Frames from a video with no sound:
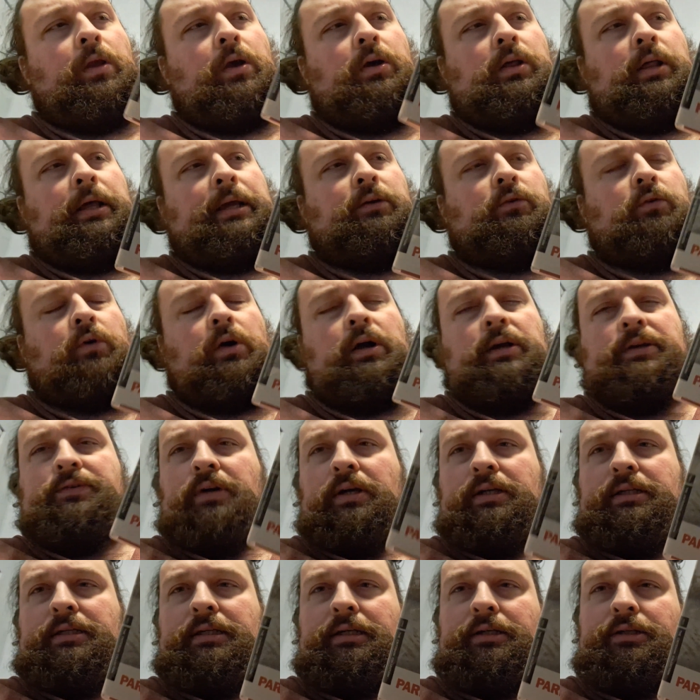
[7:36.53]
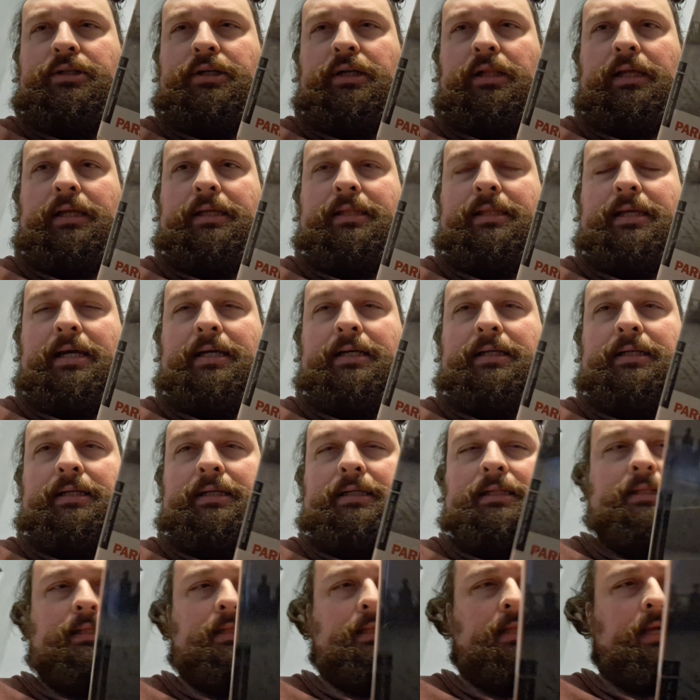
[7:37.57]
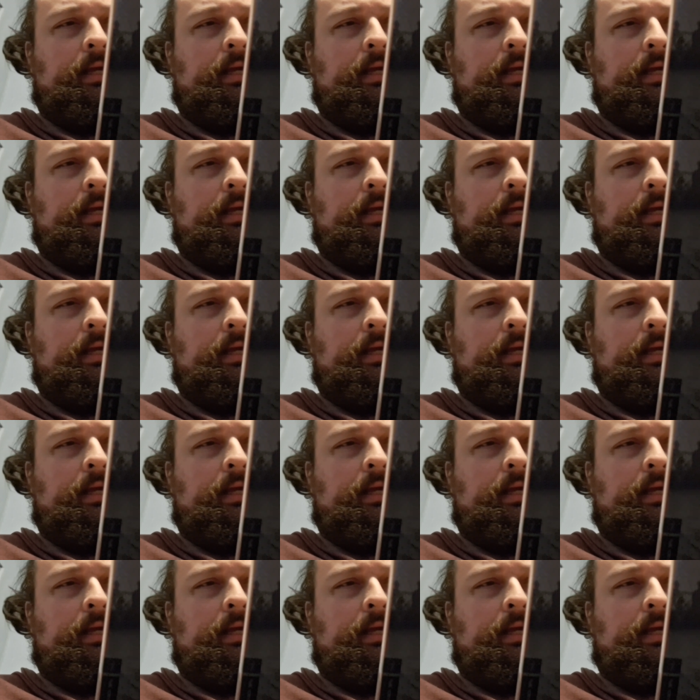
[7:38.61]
like cross-dressing and shit like that in,